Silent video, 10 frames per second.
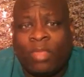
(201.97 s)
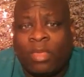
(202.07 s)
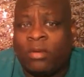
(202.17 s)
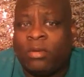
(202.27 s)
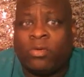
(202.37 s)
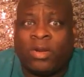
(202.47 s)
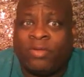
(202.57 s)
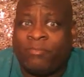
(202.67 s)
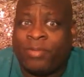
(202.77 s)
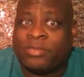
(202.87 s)
Lord
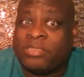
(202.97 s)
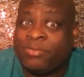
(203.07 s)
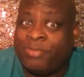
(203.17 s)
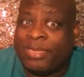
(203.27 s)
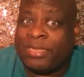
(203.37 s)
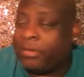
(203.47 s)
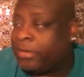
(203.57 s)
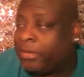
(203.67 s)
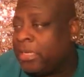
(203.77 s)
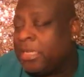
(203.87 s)
have mercy, Big
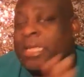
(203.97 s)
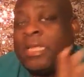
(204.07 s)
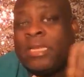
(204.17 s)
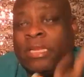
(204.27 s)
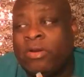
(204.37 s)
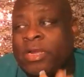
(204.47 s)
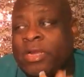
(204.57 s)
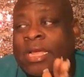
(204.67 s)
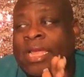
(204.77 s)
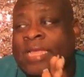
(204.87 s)
Lyrica.
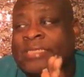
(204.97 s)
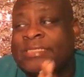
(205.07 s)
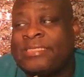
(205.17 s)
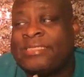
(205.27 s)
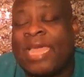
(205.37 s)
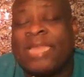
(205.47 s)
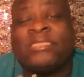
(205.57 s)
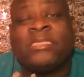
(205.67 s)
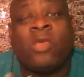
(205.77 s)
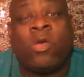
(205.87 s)
Lyrica has
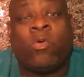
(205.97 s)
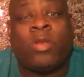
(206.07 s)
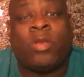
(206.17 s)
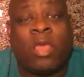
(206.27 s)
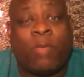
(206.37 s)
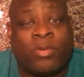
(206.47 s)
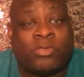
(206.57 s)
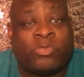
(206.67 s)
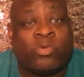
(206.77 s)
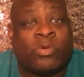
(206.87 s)
decided to go on a couple
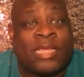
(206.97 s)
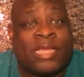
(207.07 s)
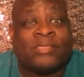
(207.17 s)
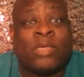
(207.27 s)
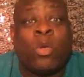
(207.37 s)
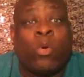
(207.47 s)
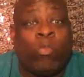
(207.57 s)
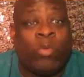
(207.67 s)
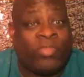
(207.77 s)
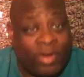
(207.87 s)
of tour dates
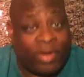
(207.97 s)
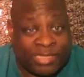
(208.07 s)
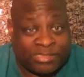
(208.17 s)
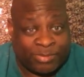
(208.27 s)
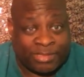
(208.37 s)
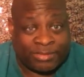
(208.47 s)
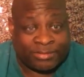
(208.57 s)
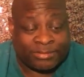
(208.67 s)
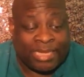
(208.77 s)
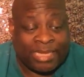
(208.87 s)
with her husband,
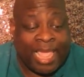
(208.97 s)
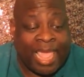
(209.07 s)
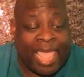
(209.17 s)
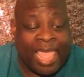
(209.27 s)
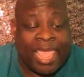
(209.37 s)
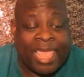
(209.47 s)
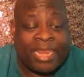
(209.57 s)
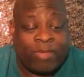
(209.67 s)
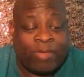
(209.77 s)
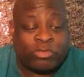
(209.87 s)

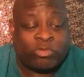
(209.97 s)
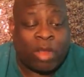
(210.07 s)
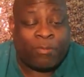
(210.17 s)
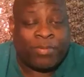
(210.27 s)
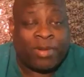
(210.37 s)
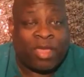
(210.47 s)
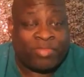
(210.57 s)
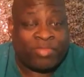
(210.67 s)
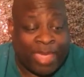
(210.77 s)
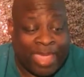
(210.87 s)
and they were dropping
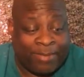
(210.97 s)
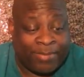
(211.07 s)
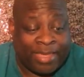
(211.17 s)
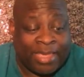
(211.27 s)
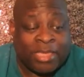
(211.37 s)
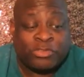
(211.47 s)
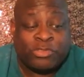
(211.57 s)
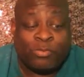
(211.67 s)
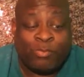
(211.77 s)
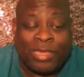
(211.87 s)
off the baby
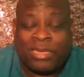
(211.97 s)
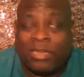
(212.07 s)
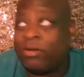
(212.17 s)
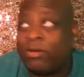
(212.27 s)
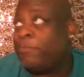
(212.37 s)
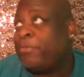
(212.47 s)
to Big Lyrica.